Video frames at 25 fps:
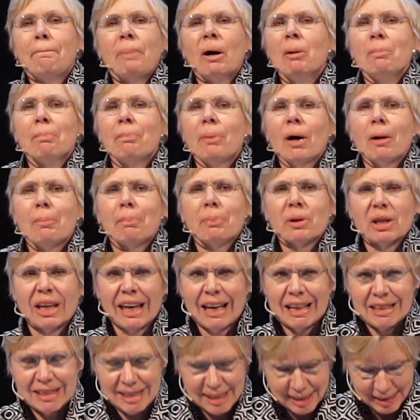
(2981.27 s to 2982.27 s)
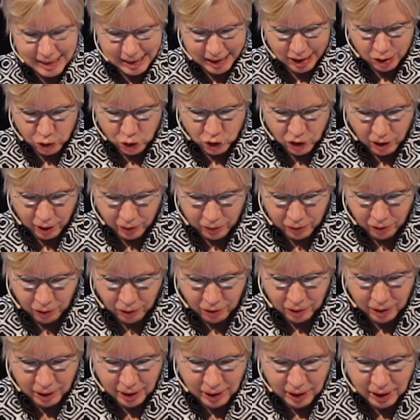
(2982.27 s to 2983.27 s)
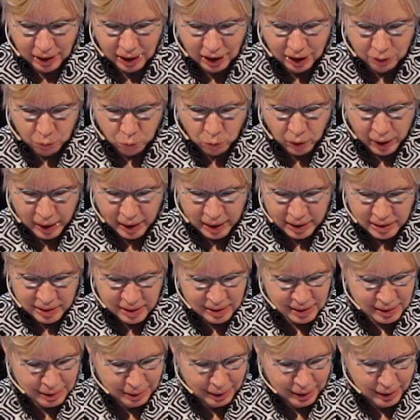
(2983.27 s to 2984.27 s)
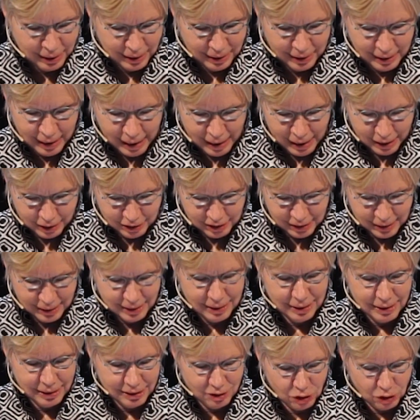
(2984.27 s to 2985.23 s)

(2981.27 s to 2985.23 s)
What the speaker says: bump up against each other in ways that,